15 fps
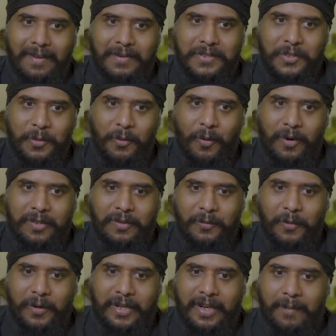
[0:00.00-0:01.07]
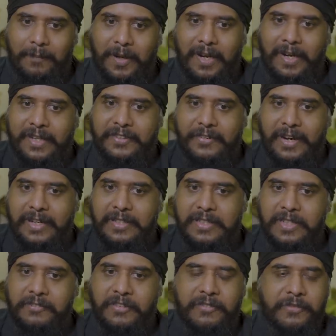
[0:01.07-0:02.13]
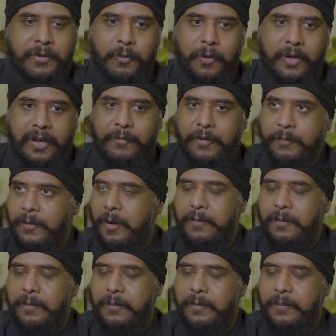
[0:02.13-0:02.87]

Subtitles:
So what I apply at Cred is different from what I would have